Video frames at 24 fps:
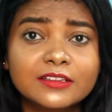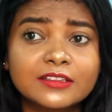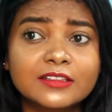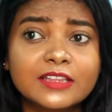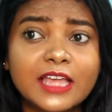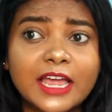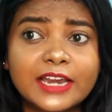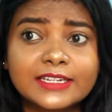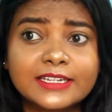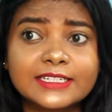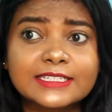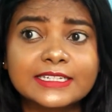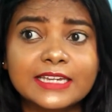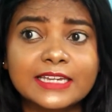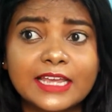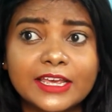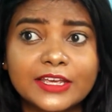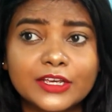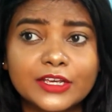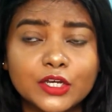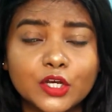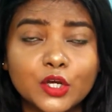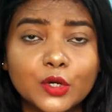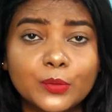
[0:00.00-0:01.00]
That is
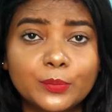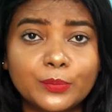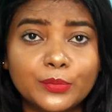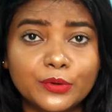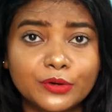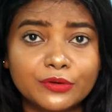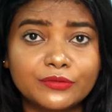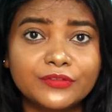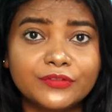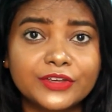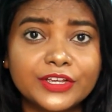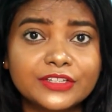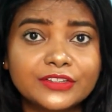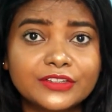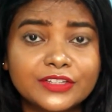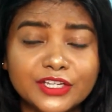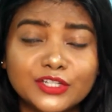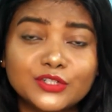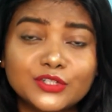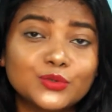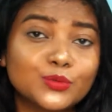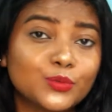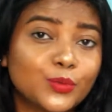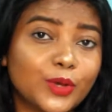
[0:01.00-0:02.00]
like a perfect
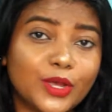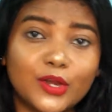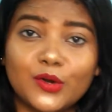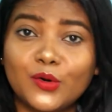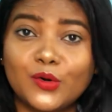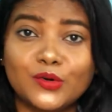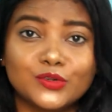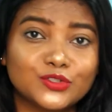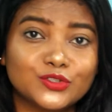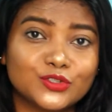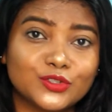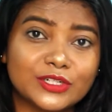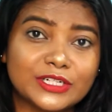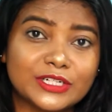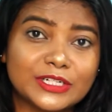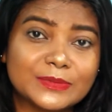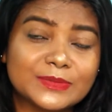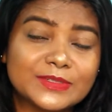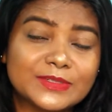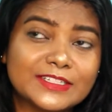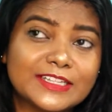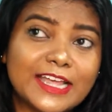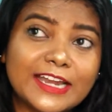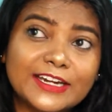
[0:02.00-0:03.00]
thing to wear onto your
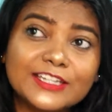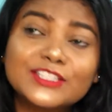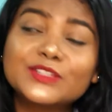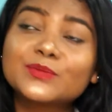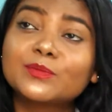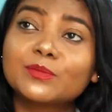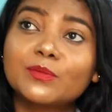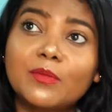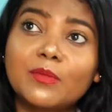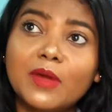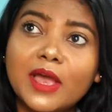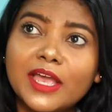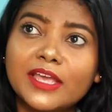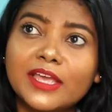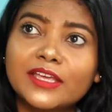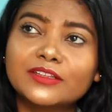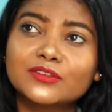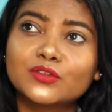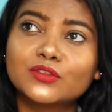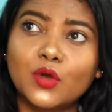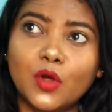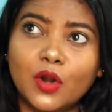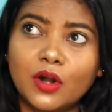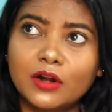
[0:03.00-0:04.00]
lips. That is my
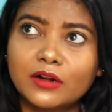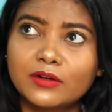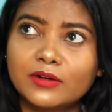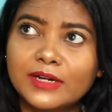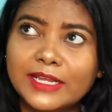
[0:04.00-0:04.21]
thought.